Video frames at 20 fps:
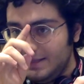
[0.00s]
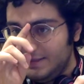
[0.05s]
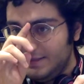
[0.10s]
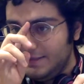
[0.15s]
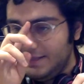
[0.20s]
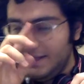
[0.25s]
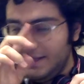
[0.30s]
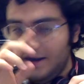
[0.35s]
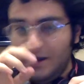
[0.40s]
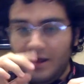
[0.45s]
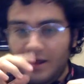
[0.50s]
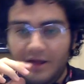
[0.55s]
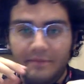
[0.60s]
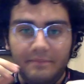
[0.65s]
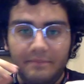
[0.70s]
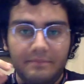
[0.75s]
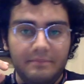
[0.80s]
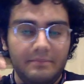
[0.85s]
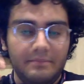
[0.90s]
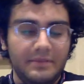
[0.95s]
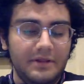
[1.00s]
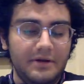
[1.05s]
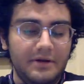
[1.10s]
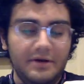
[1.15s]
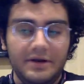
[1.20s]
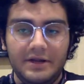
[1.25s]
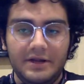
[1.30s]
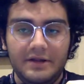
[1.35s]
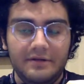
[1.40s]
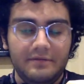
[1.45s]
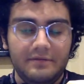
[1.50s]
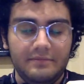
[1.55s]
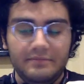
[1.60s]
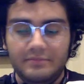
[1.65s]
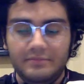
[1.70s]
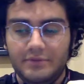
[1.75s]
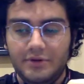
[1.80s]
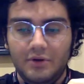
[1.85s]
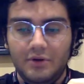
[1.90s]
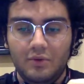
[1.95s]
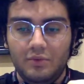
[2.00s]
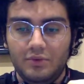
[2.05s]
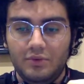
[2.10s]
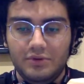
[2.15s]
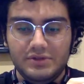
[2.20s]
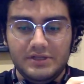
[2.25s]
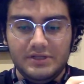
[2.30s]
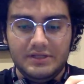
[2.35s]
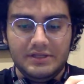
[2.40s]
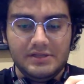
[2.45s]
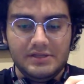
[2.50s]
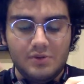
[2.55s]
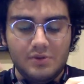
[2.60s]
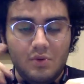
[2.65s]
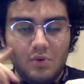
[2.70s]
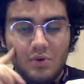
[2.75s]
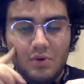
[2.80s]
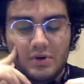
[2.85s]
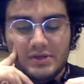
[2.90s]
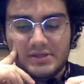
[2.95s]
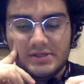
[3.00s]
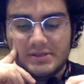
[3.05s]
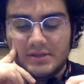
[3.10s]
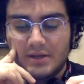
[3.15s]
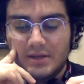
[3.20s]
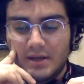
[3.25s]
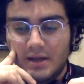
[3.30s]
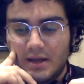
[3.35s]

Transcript: that I'm learning, using this course.